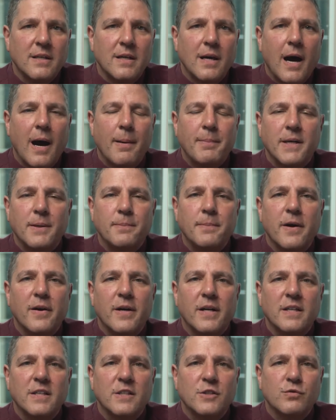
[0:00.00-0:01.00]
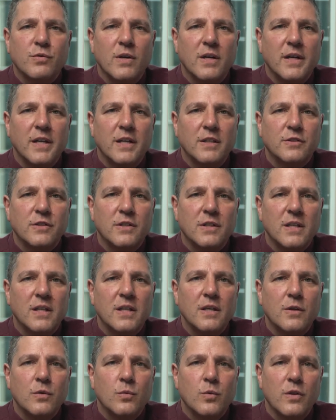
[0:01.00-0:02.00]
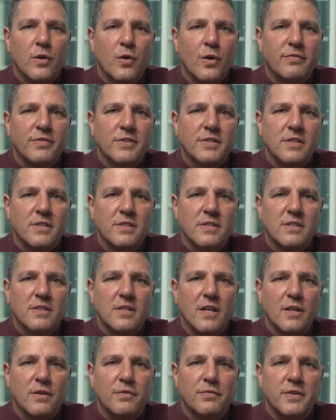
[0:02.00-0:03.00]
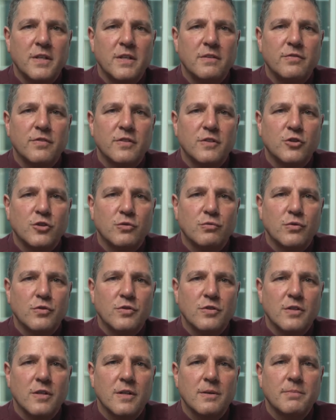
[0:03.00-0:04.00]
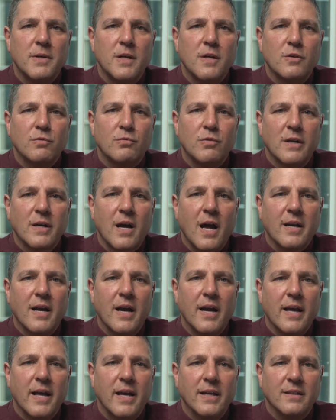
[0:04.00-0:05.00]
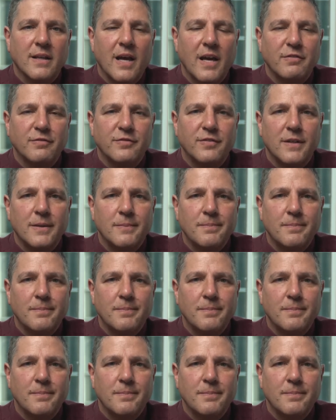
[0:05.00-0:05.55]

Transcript: I'm an American-Israeli attorney with offices in Tel Aviv, Jerusalem, Ra'anana, and Haifa.